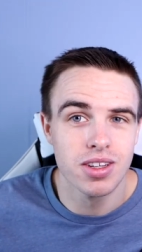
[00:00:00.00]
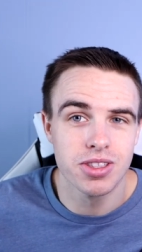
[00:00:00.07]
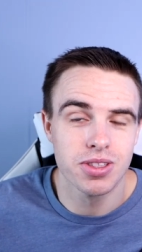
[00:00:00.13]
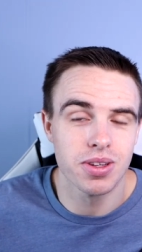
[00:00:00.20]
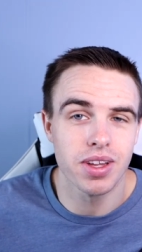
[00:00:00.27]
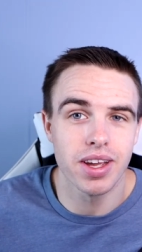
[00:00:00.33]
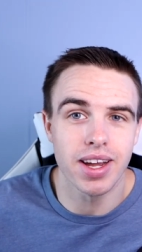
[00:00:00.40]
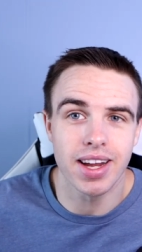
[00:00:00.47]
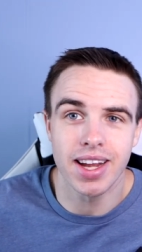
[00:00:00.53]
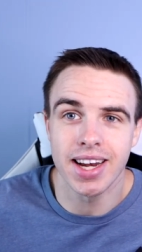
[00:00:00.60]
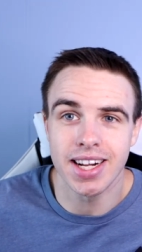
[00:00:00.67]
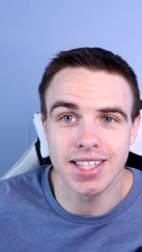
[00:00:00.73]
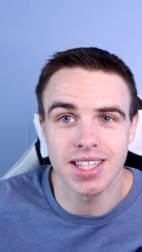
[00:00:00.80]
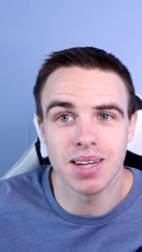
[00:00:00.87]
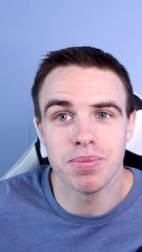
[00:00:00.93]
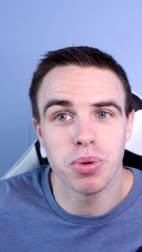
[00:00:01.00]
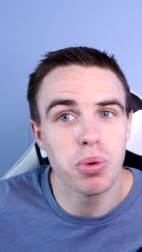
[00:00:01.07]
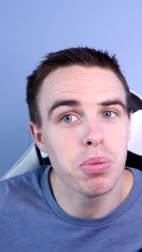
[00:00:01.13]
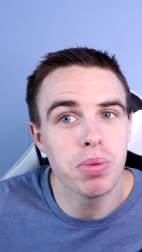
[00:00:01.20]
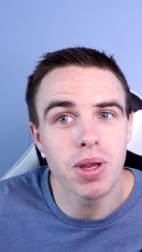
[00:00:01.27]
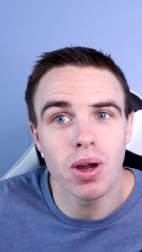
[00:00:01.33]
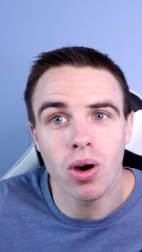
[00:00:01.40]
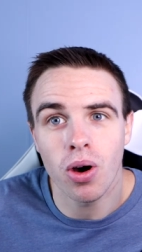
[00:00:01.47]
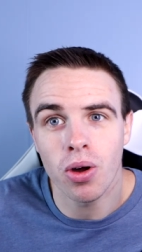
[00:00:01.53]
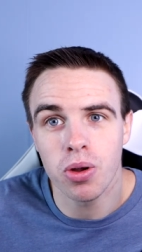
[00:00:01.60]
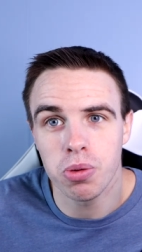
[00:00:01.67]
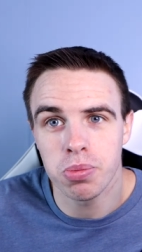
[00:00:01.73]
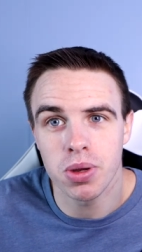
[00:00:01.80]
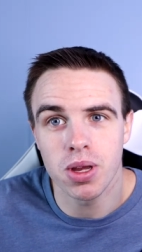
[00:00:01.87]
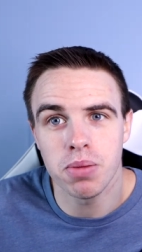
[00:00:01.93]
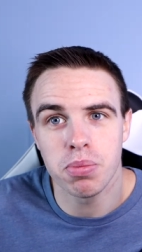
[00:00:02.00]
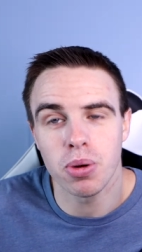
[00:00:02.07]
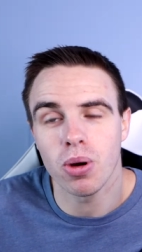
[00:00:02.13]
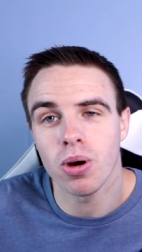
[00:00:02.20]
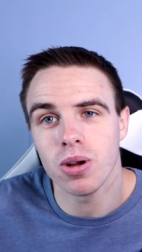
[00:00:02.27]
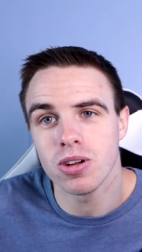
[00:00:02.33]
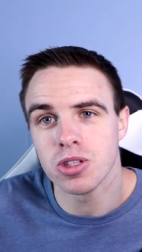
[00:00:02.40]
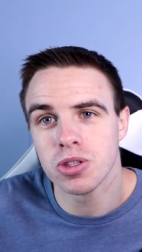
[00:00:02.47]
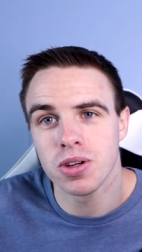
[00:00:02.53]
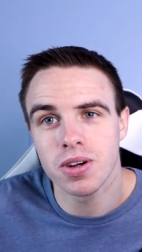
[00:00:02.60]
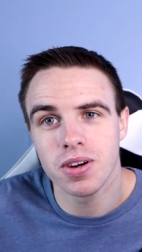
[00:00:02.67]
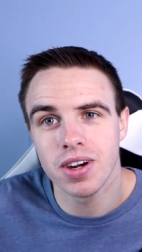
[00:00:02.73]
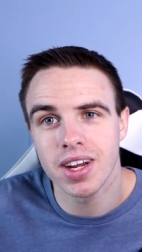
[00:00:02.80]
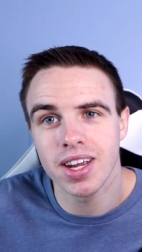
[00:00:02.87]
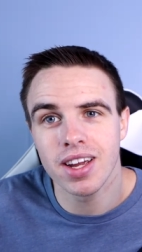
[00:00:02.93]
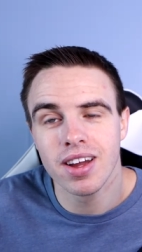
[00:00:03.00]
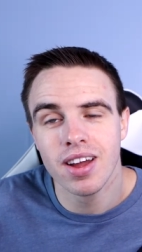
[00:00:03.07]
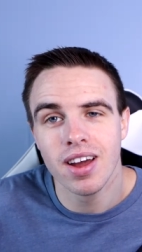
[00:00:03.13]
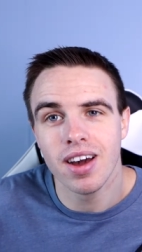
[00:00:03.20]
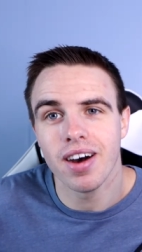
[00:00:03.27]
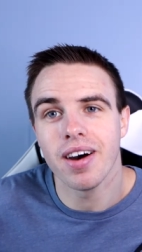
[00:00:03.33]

So like an example would be auto peep or auto triggering.